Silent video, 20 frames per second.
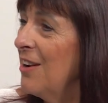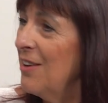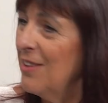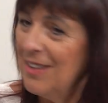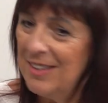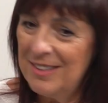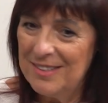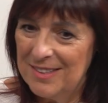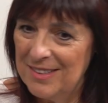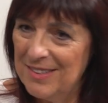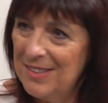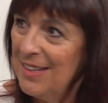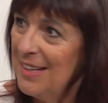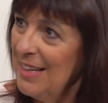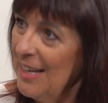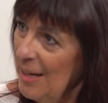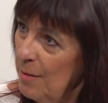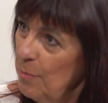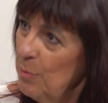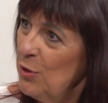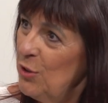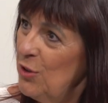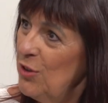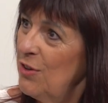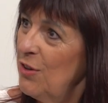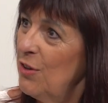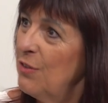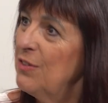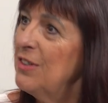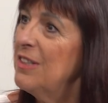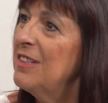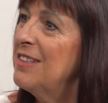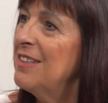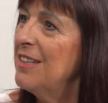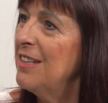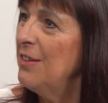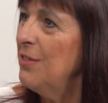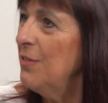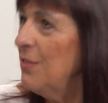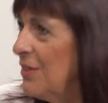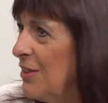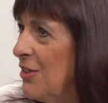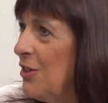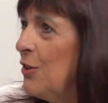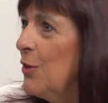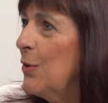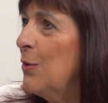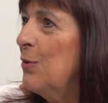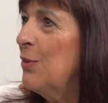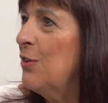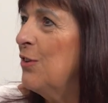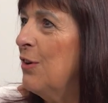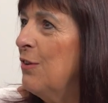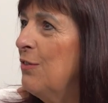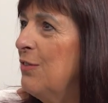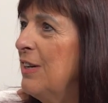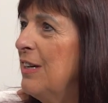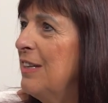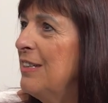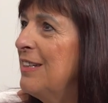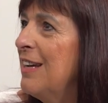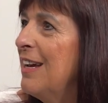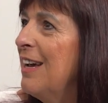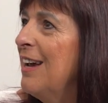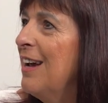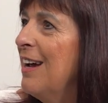they see images of it, see videos of it.